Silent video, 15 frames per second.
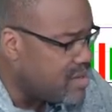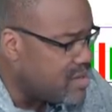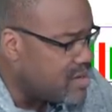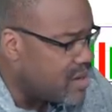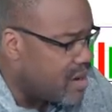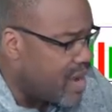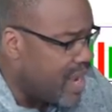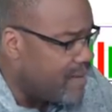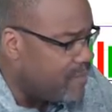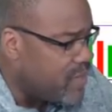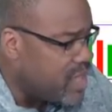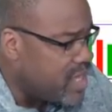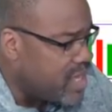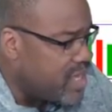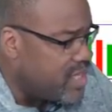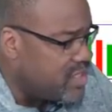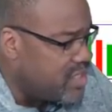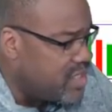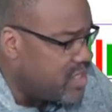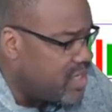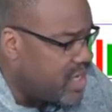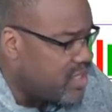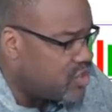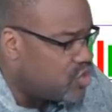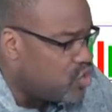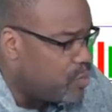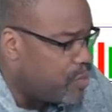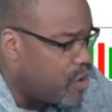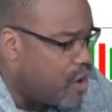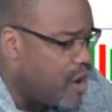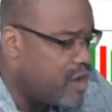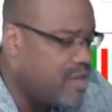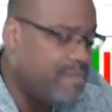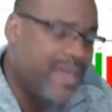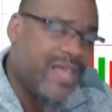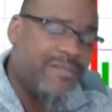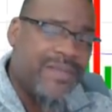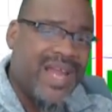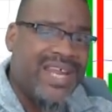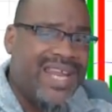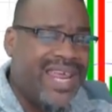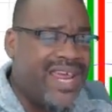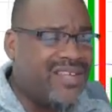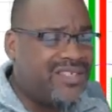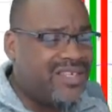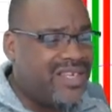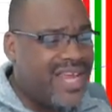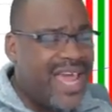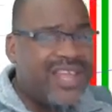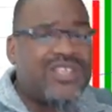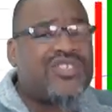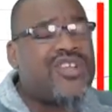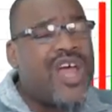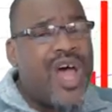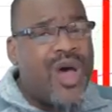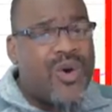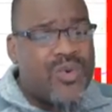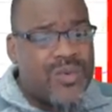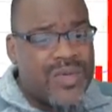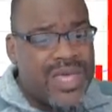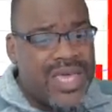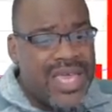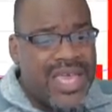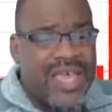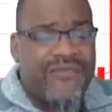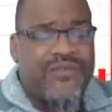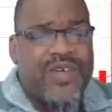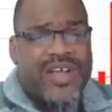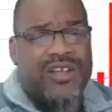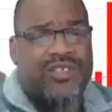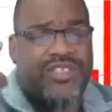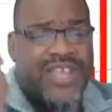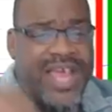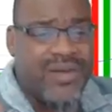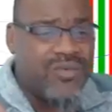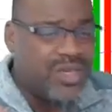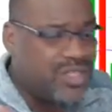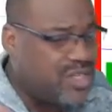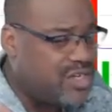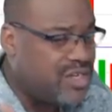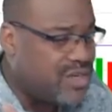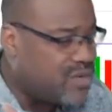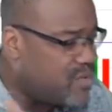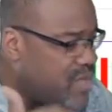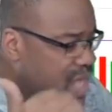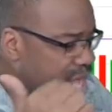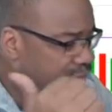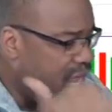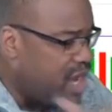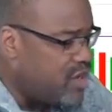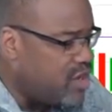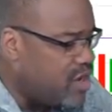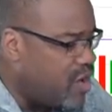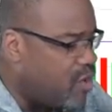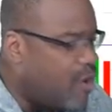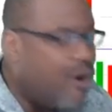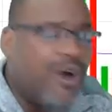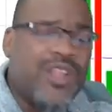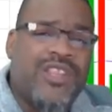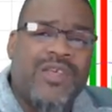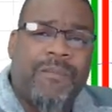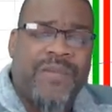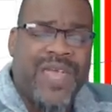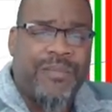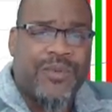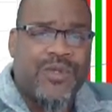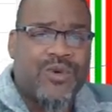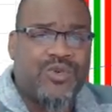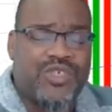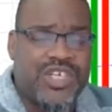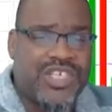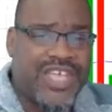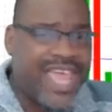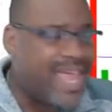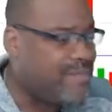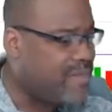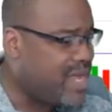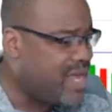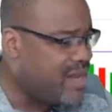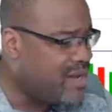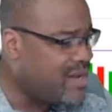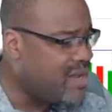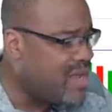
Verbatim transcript: All right? Isn't it super hard to make money? The answer to that is no. If you understand what to do, and you know, all of the people who just came in,